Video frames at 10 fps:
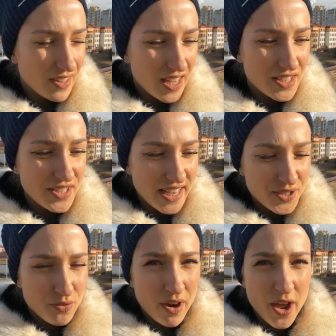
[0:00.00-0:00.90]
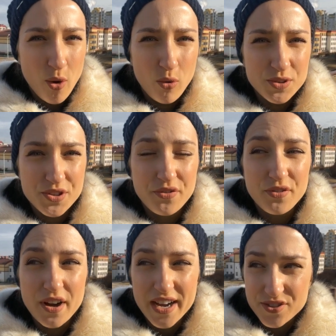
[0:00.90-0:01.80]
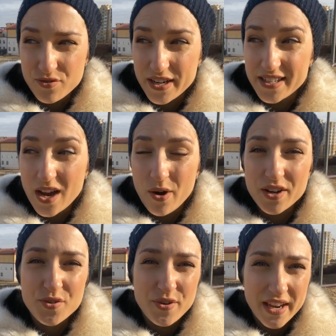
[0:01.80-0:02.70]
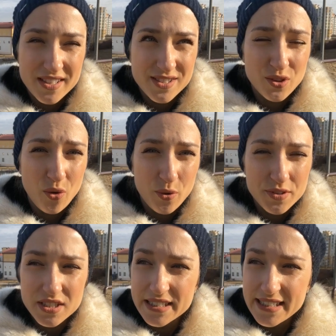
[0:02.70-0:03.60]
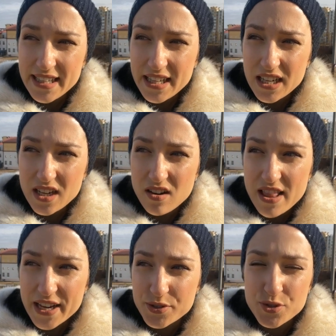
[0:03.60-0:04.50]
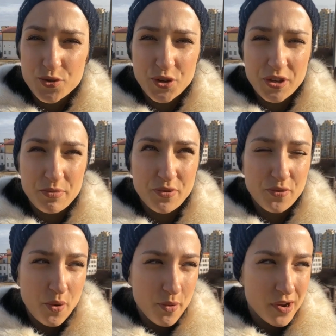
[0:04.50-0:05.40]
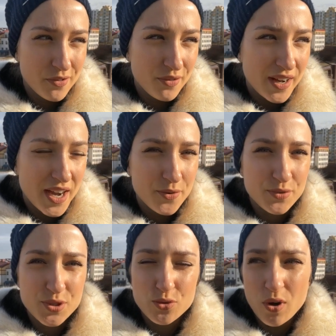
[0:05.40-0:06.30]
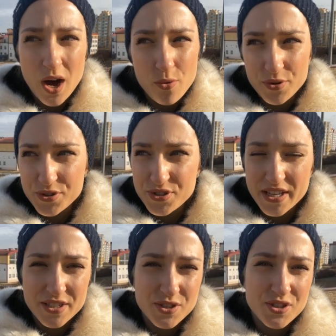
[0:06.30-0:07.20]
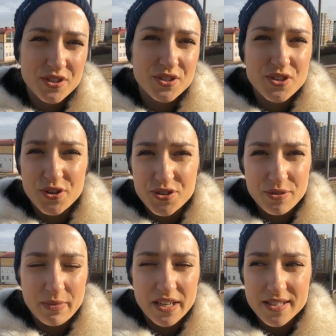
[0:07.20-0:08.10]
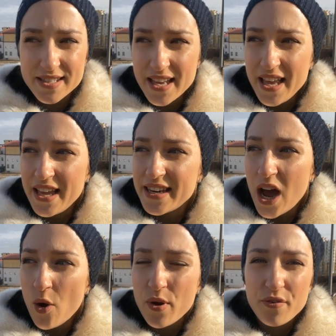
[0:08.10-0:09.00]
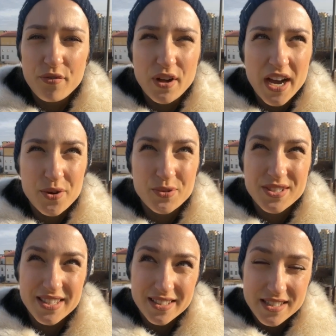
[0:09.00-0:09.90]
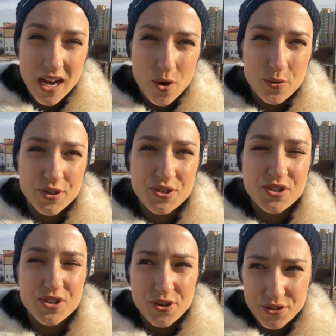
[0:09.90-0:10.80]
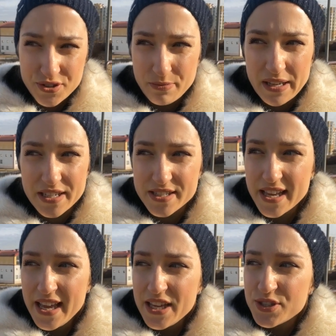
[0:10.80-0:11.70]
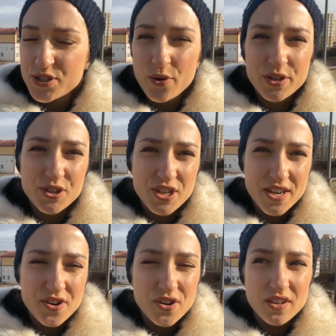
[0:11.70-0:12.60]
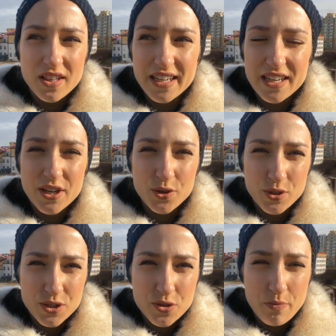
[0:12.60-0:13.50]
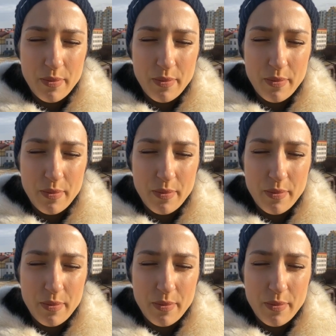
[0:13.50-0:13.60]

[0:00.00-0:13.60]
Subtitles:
And that's why all the flights right now are crazy long. Like Turkey, before we were flying with 2 hours and 30 minutes. Now we are flying with 6 hours, 30 minutes. So in general, you need to